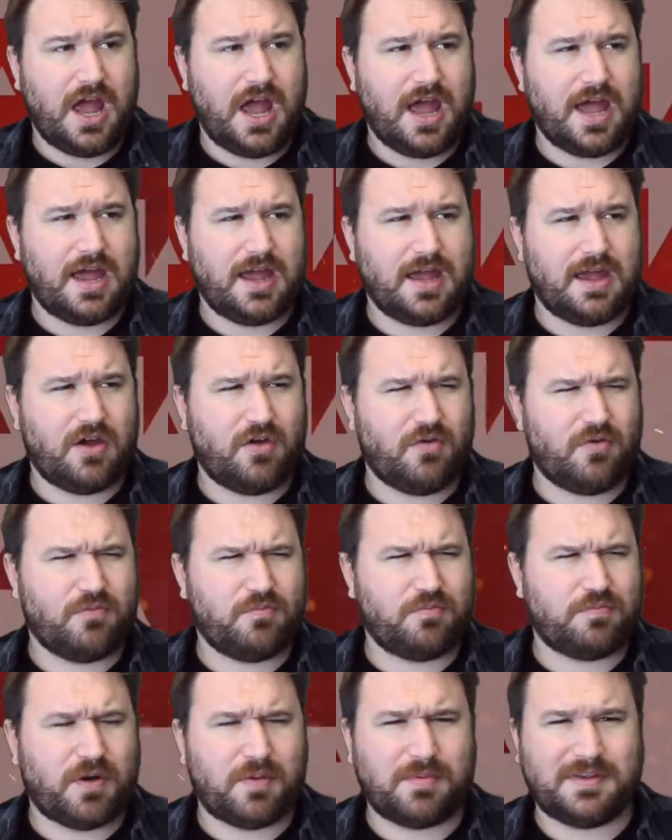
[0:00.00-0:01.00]

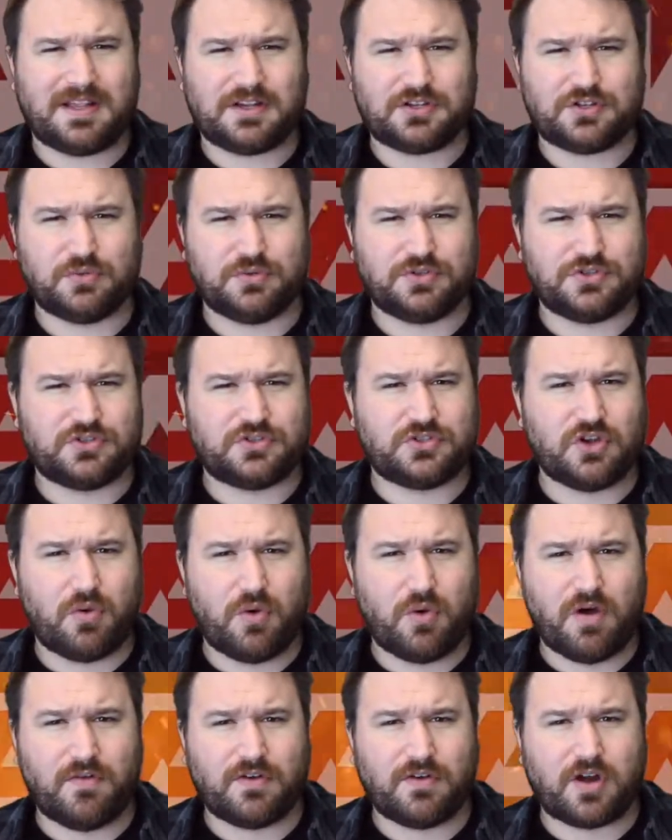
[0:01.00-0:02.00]
Bobby Lashley was
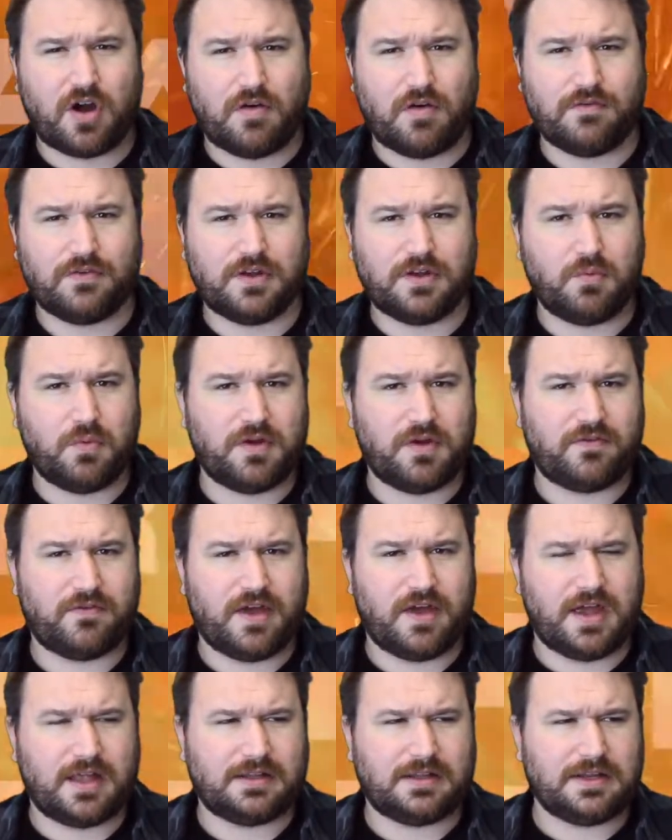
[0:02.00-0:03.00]
so overconfident with
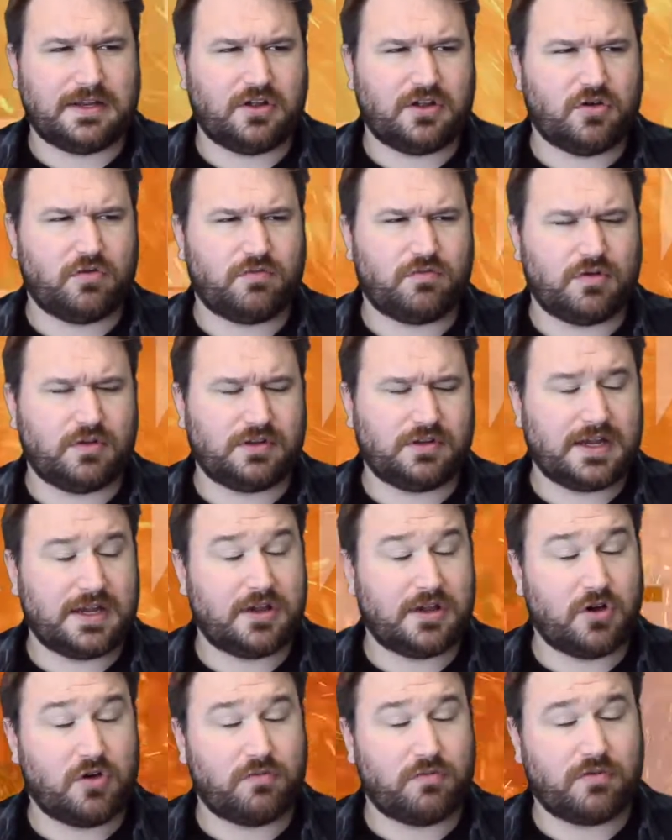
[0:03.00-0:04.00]
Leo
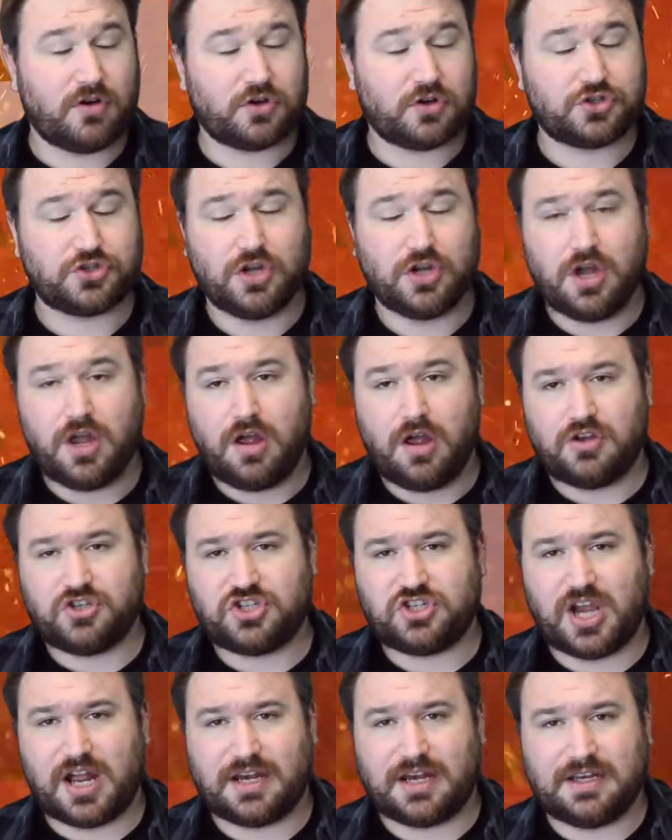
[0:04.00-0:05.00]
Rush
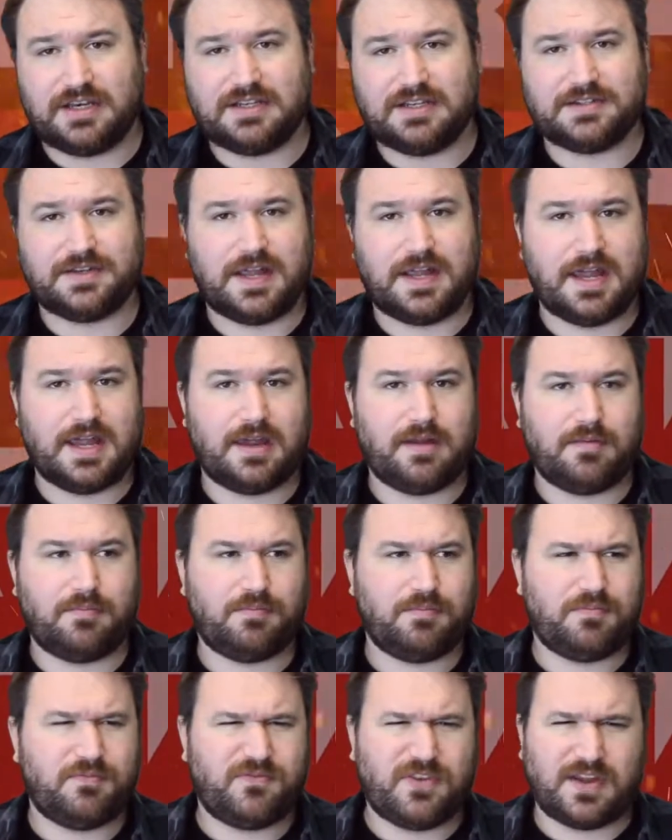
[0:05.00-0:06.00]
chanting his
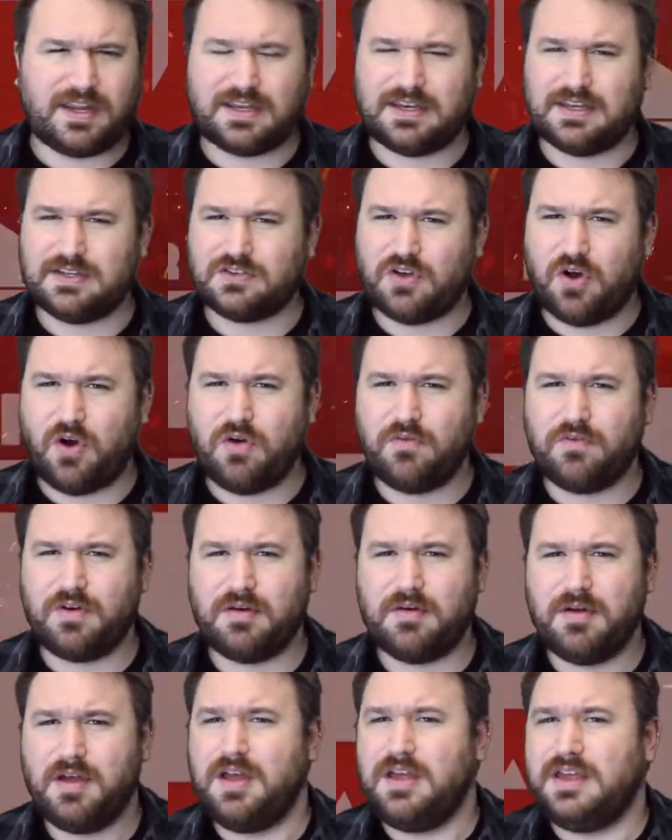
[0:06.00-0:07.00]
name, thinking he's
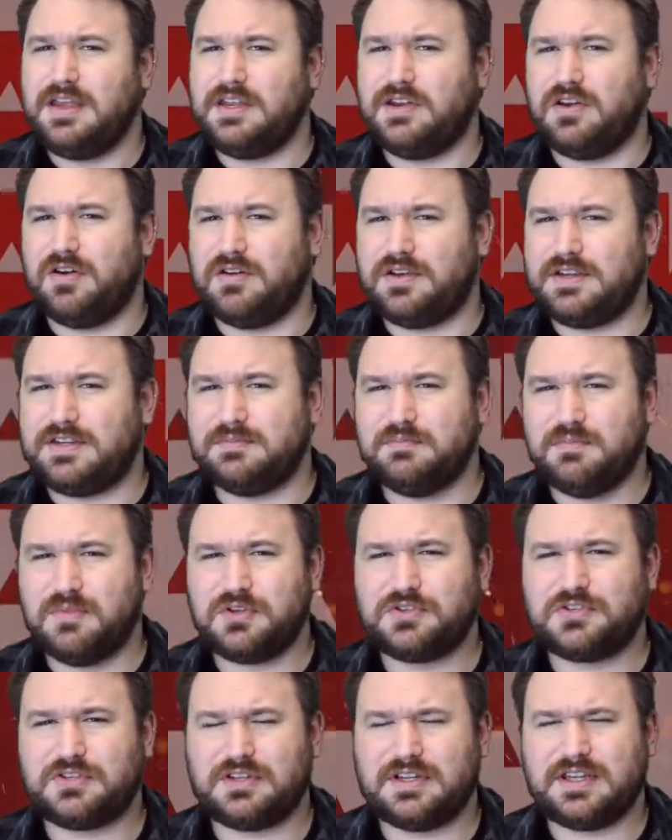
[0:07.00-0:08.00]
over, you know, his
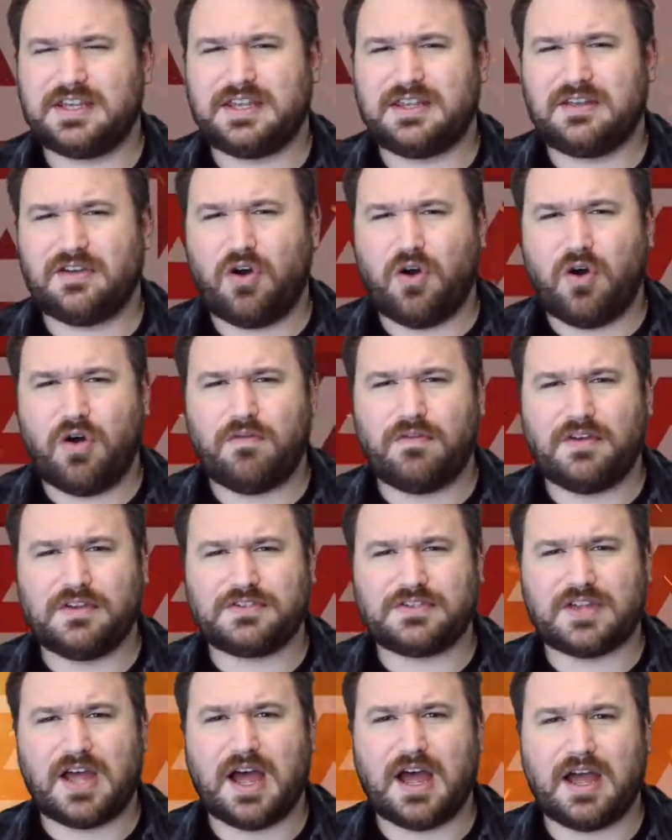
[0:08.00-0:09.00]
muscly
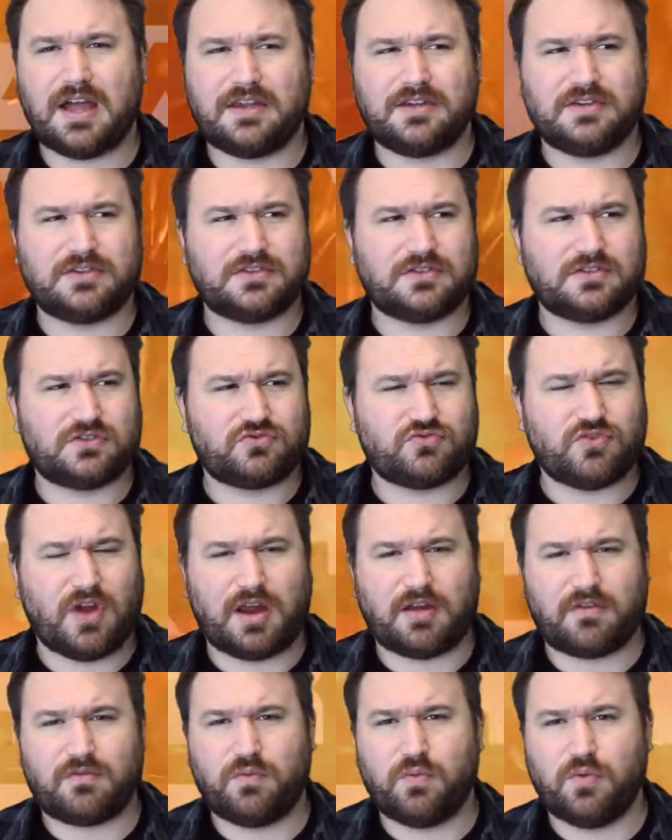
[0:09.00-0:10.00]
oversized
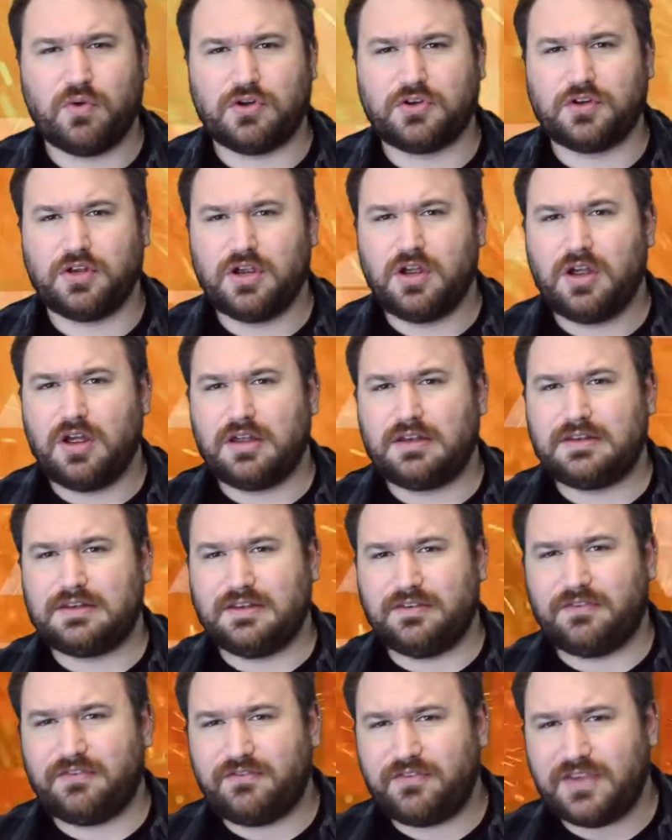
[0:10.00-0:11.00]
strength would
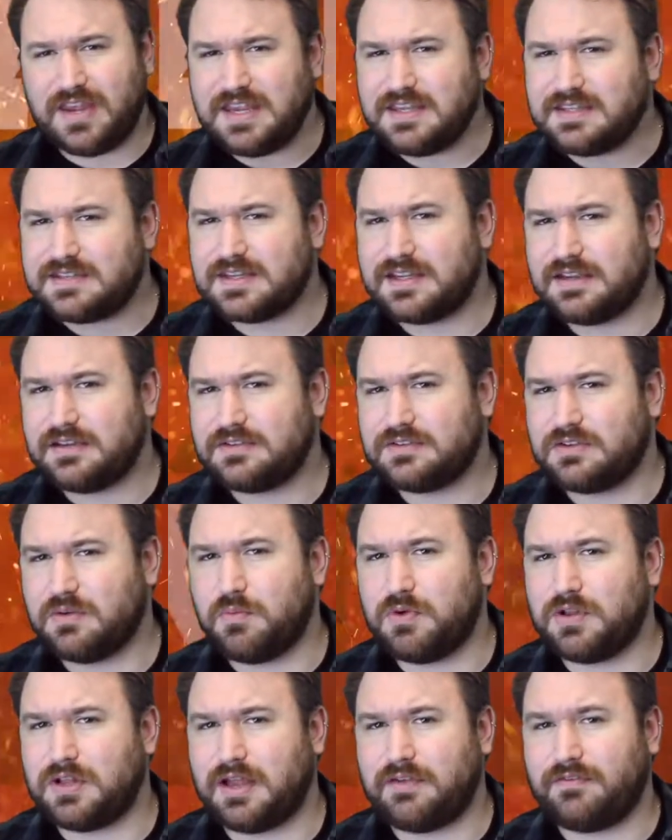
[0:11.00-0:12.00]
defeat
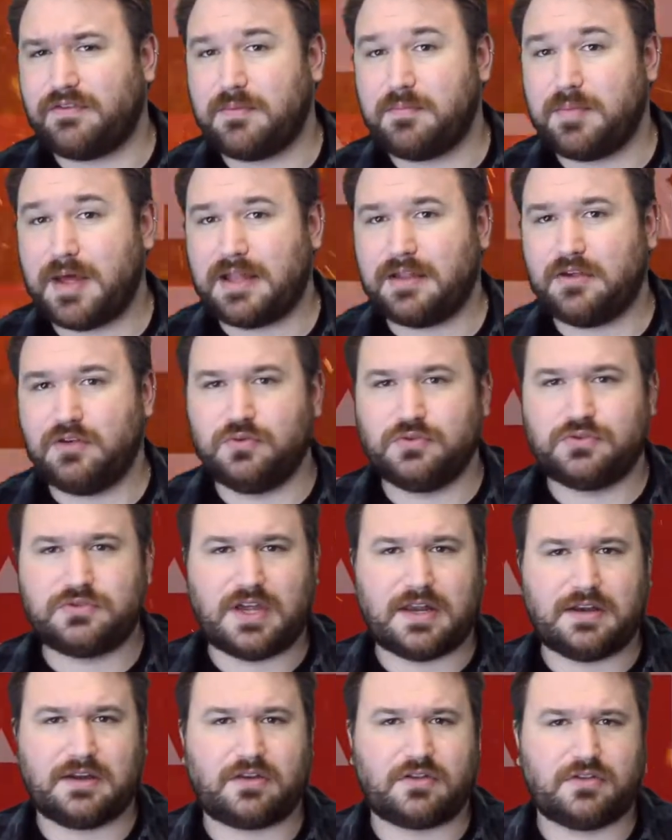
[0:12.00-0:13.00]
someone like Finn Balor, whose
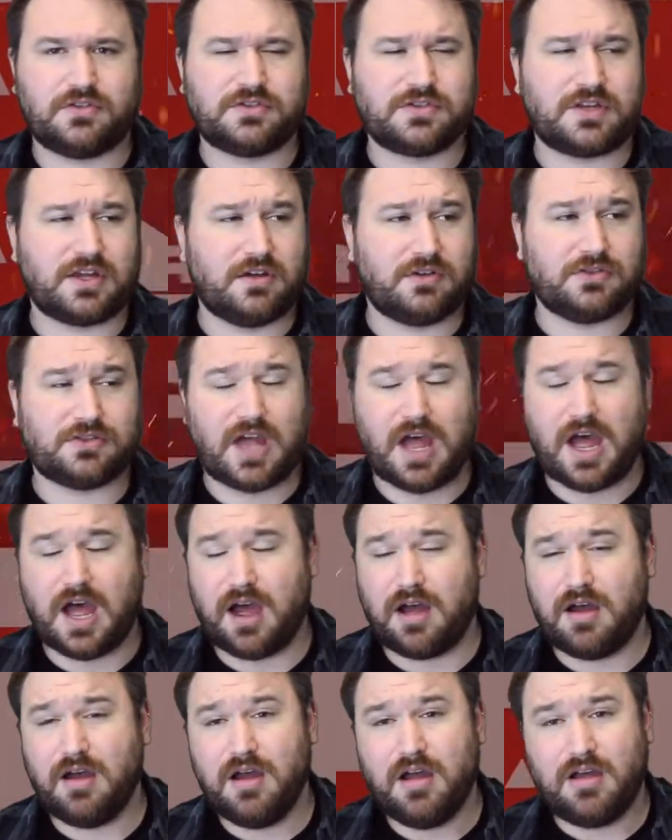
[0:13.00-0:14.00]
technical skills
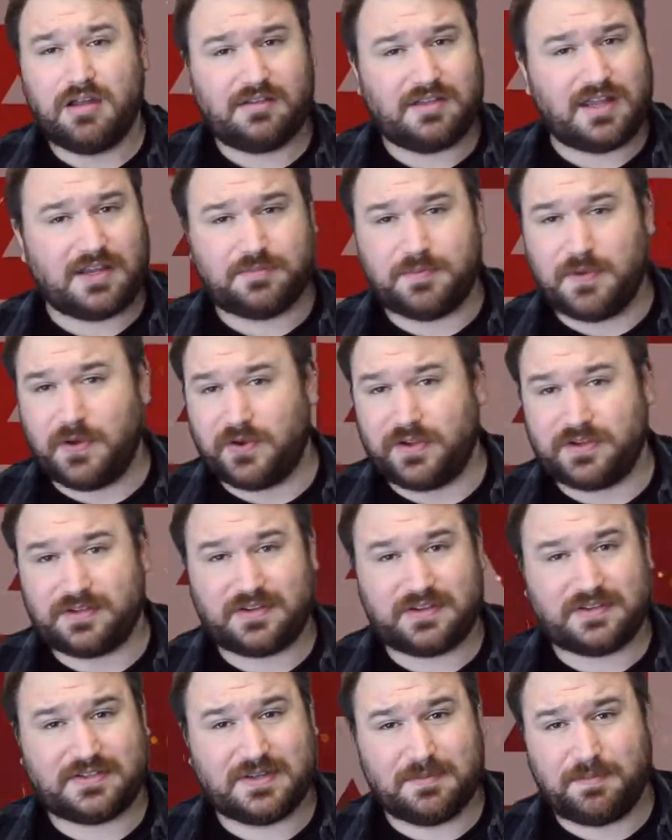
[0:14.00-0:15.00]
are, let's be
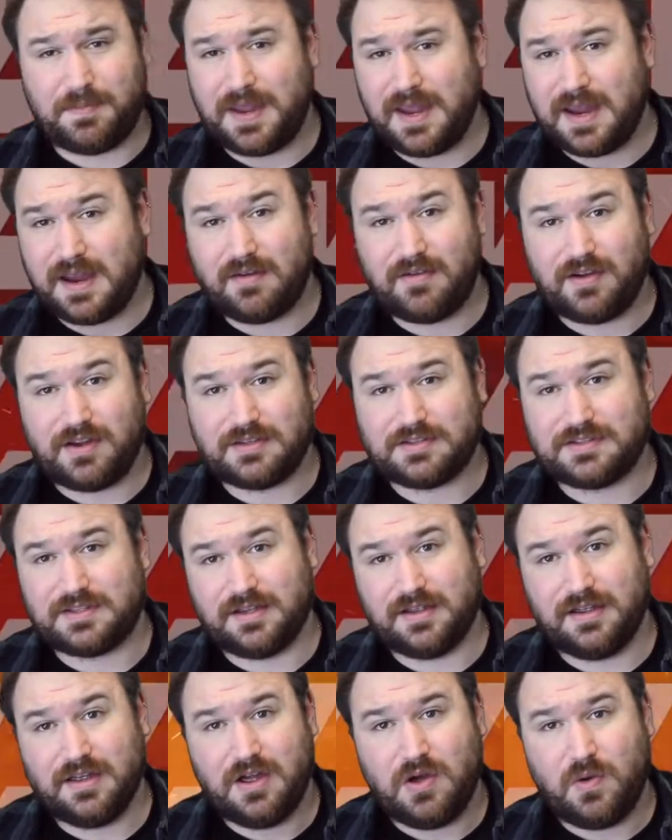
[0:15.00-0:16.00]
honest, superior
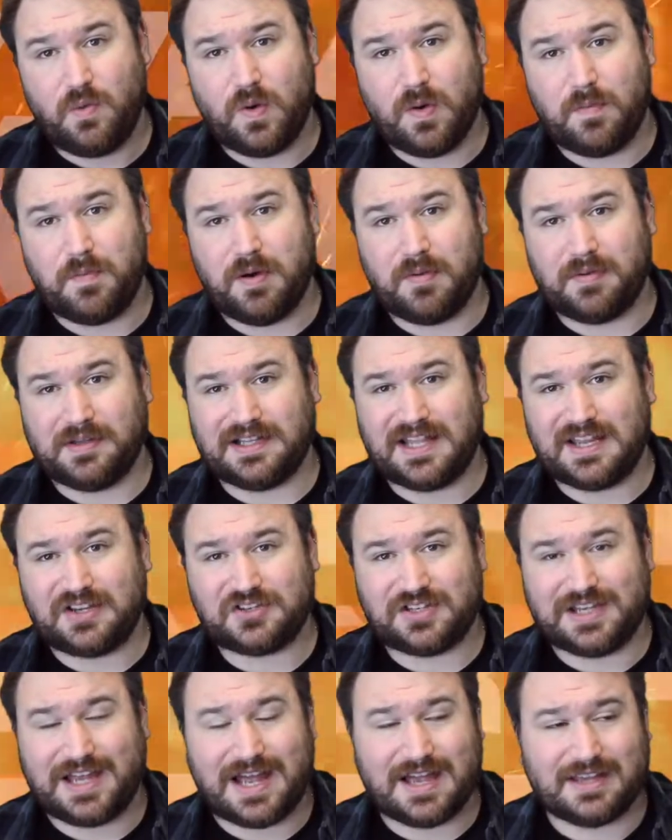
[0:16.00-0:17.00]
to what Bobby
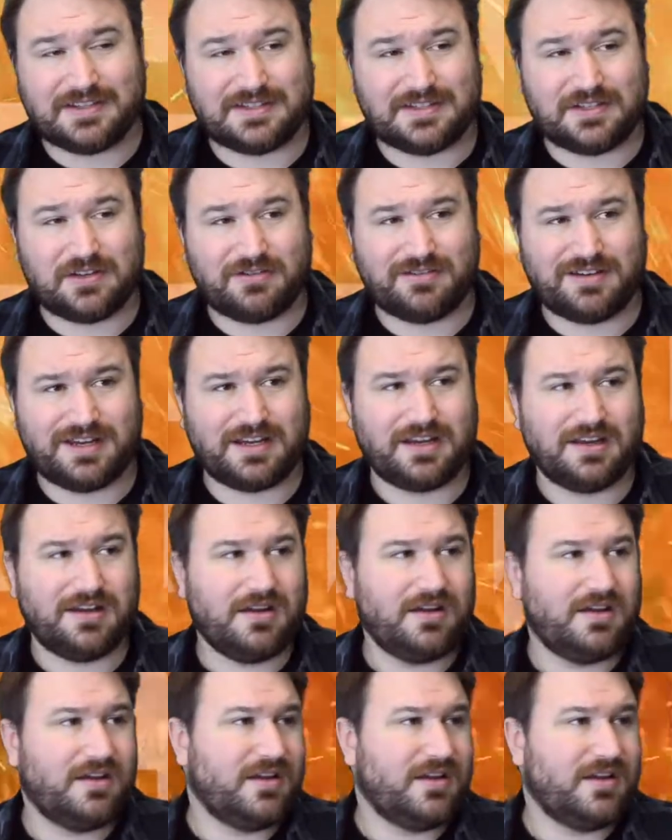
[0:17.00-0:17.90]
Lashley has in the ring.